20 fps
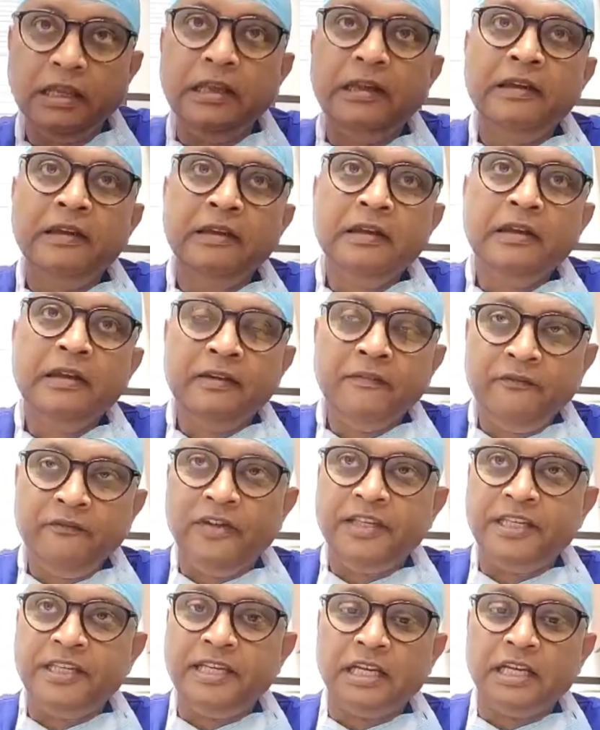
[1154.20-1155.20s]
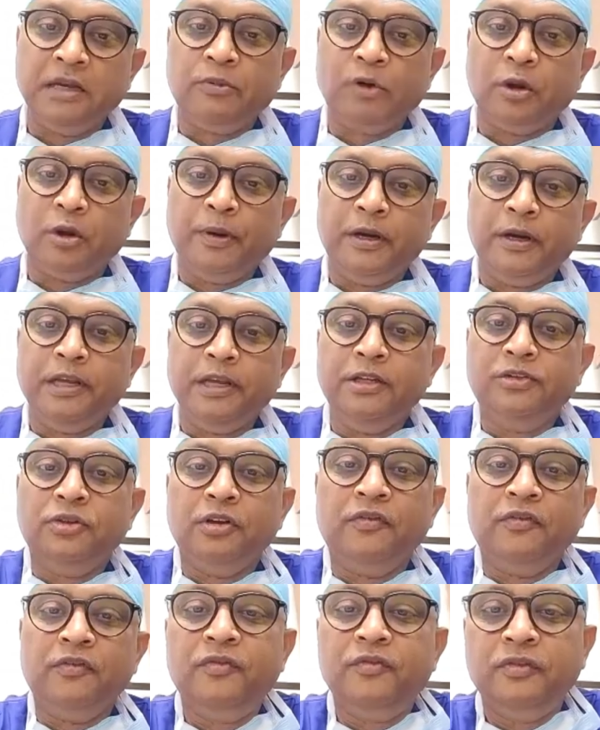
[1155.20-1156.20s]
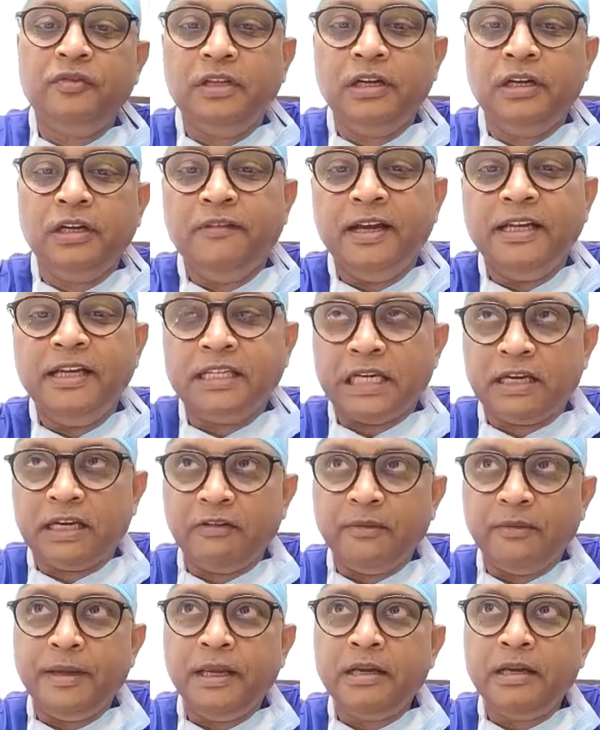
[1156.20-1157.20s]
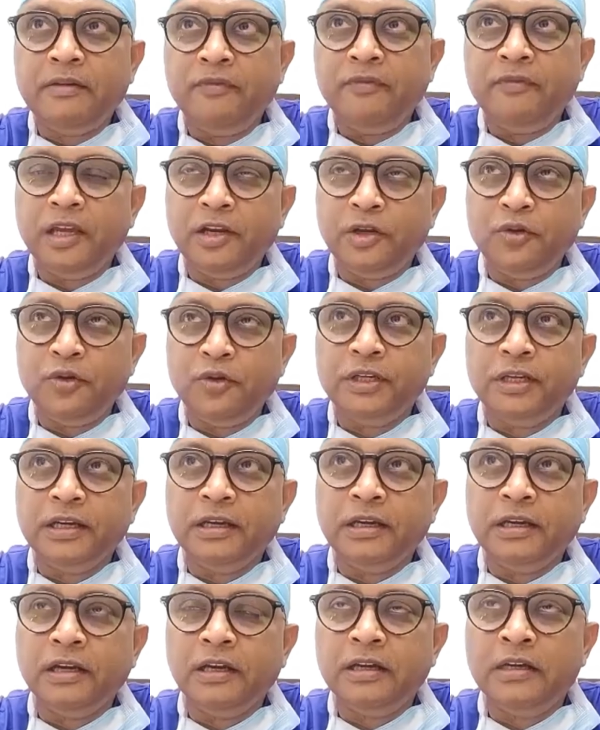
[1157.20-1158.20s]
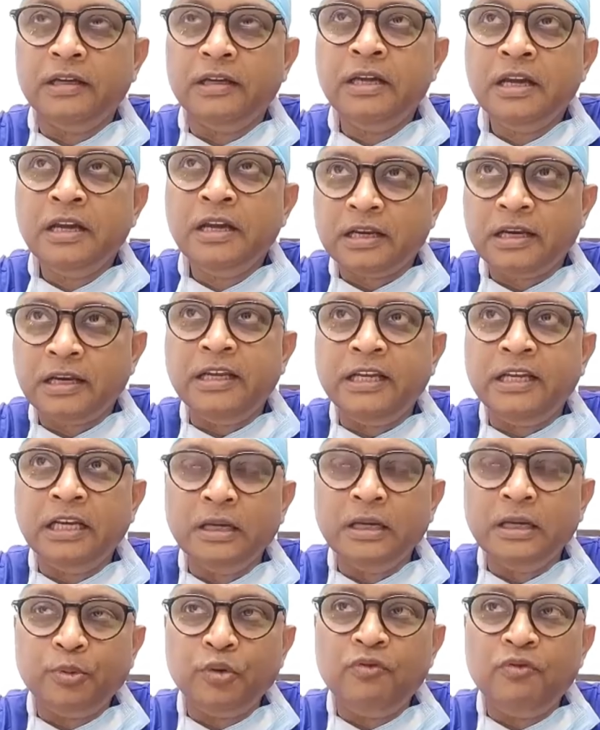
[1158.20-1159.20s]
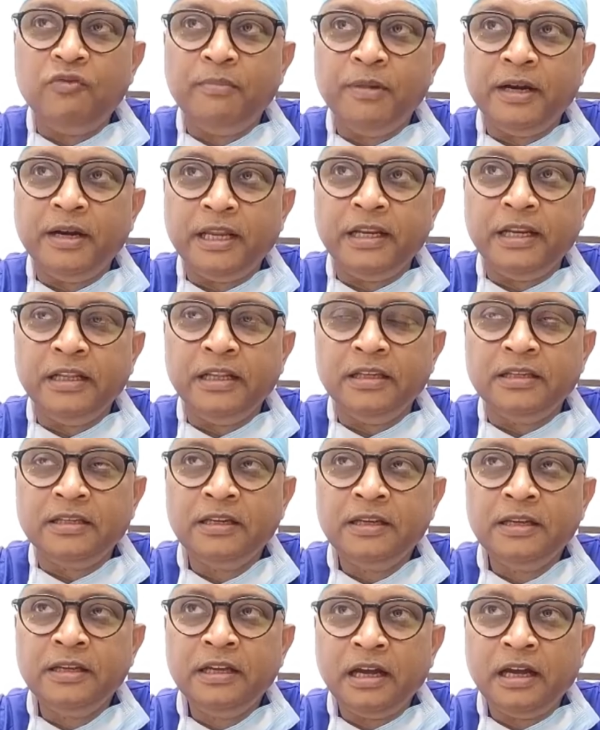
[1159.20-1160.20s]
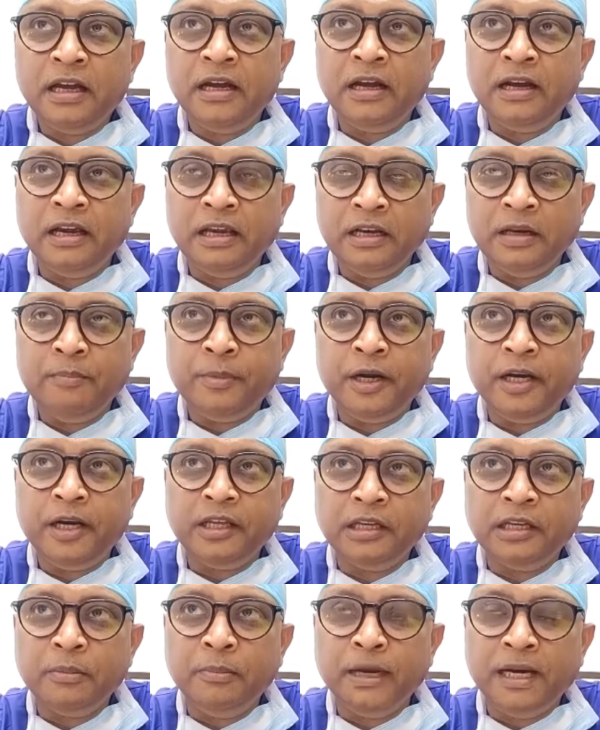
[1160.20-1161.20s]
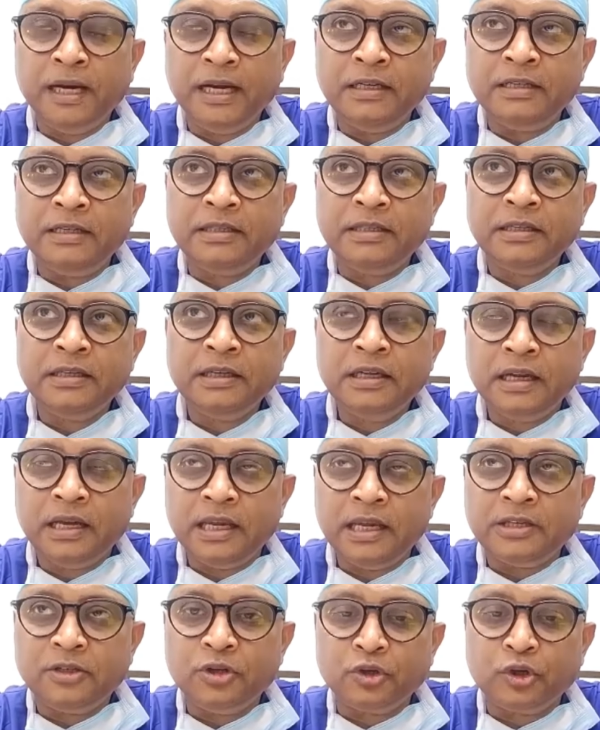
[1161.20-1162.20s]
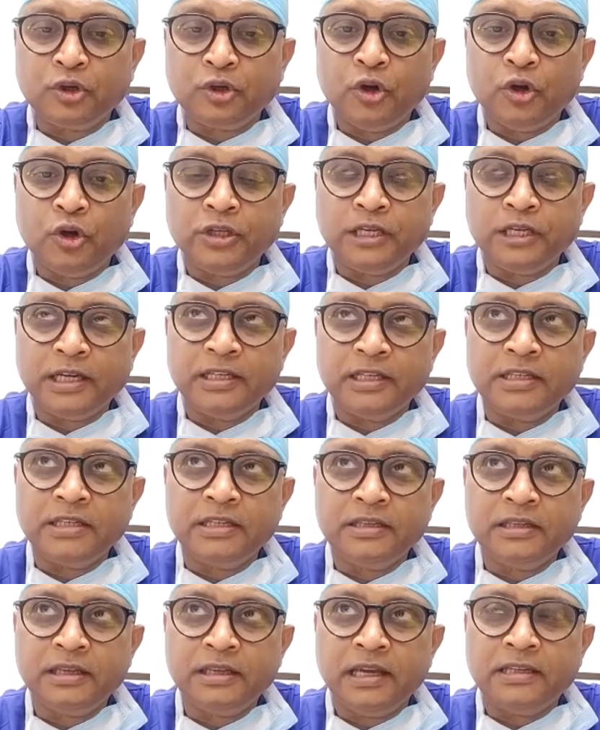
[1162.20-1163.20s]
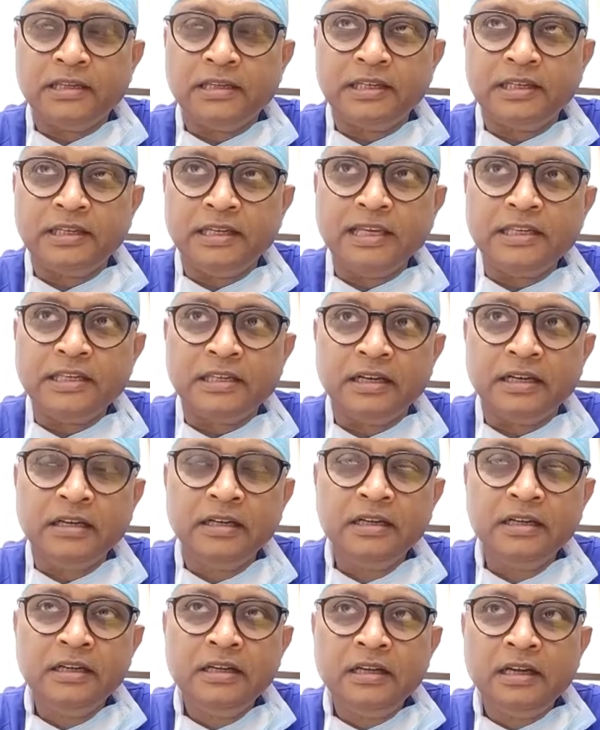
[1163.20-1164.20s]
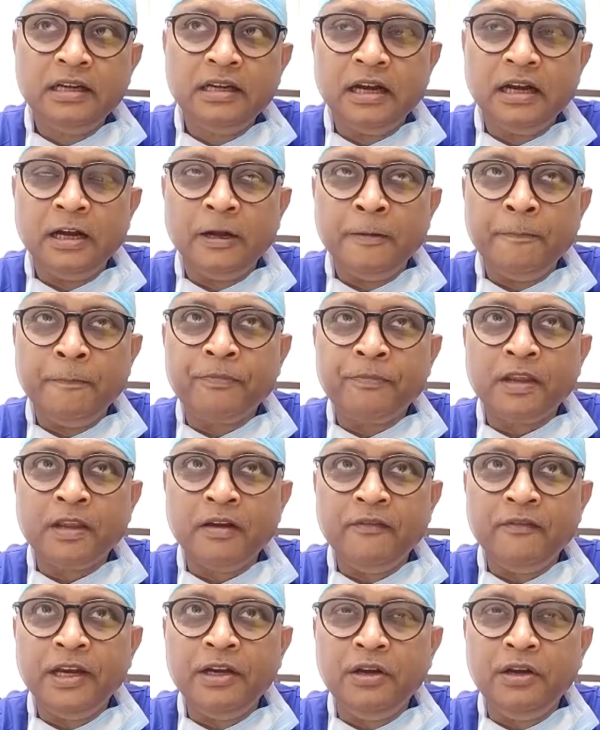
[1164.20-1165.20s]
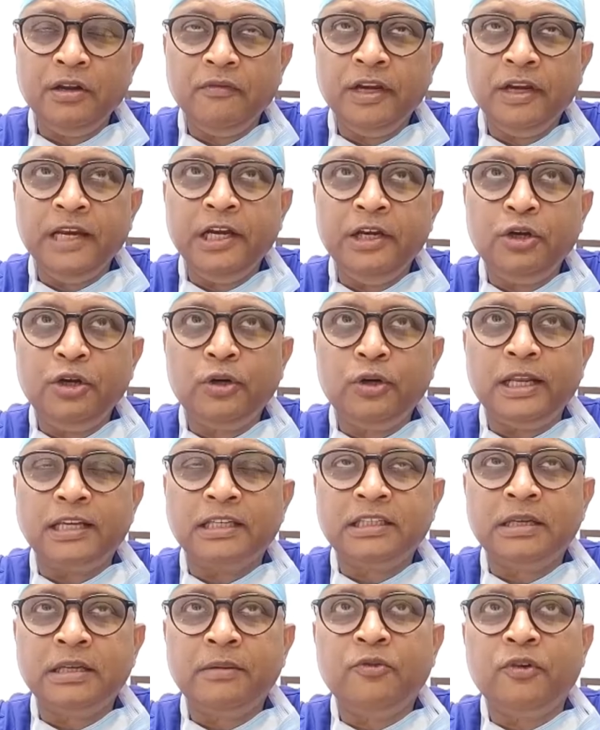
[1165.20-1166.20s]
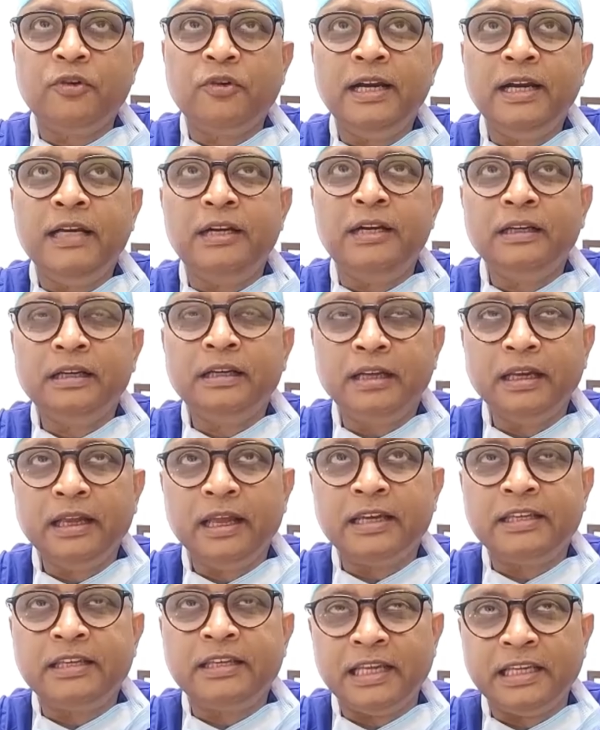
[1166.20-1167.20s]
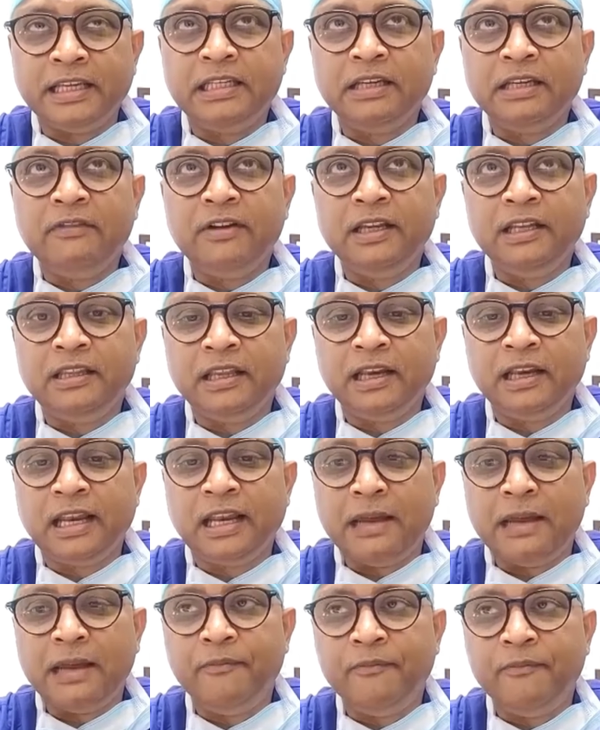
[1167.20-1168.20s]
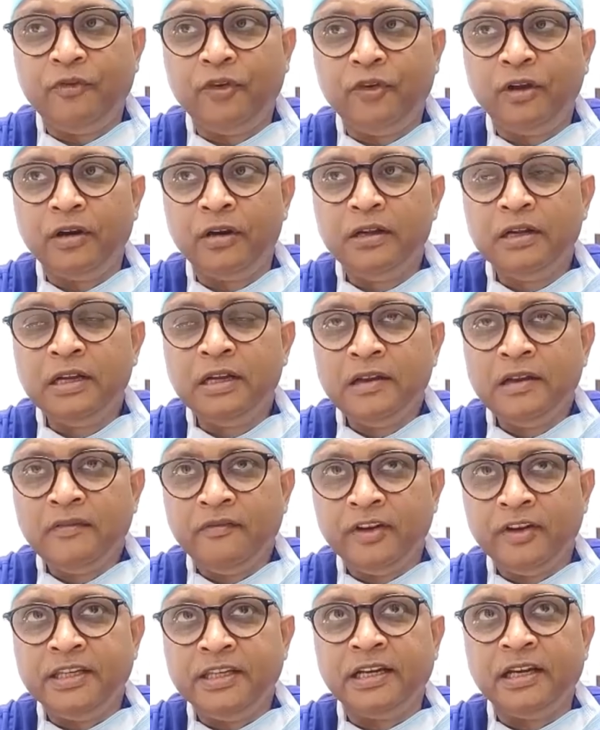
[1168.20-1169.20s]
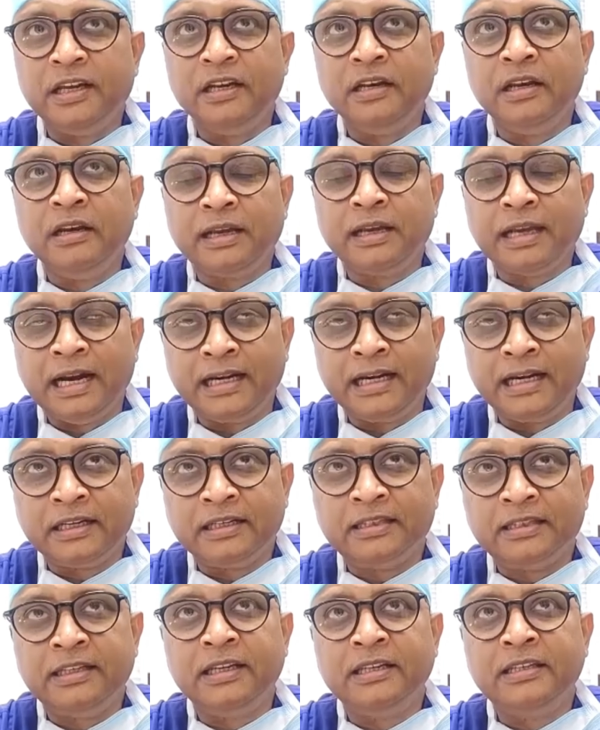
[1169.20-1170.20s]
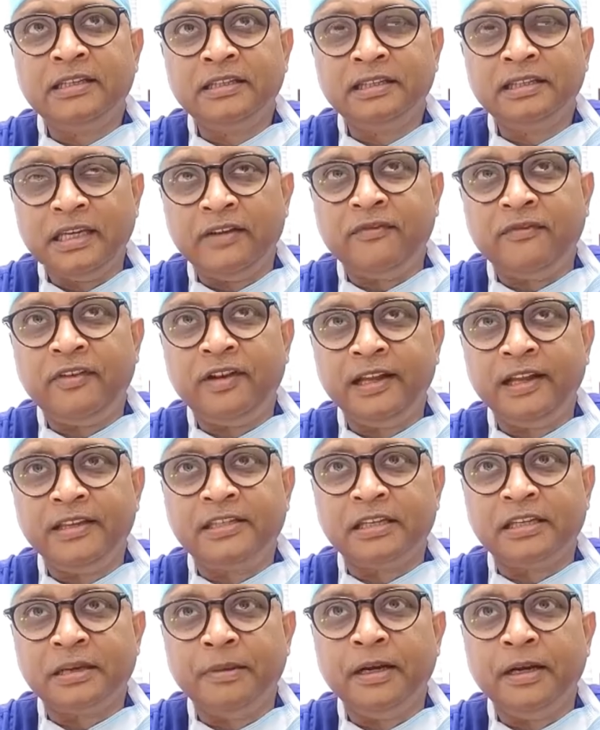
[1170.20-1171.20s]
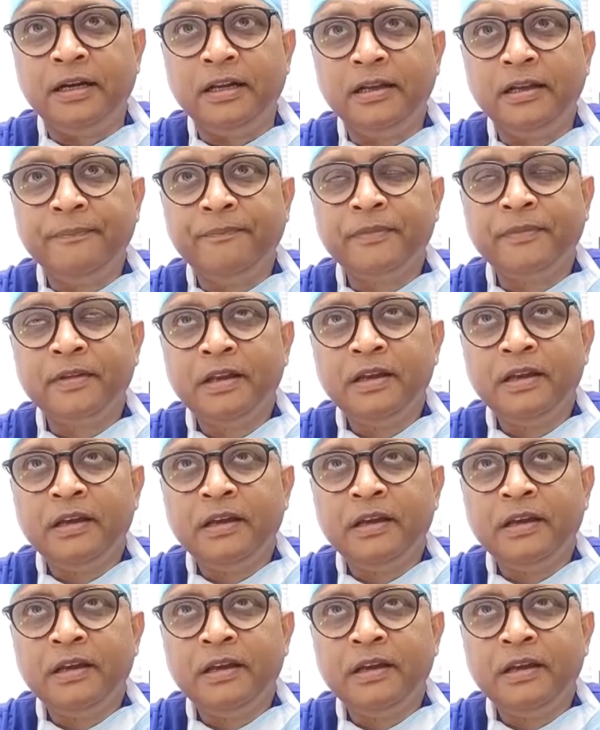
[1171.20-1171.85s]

the physical properties of the device that we make. We are using clinically approved materials in particular blends, as Dr. Kaushik has suggested. We need to test them quite extensively in the lab for physical characteristics, safety, and stability.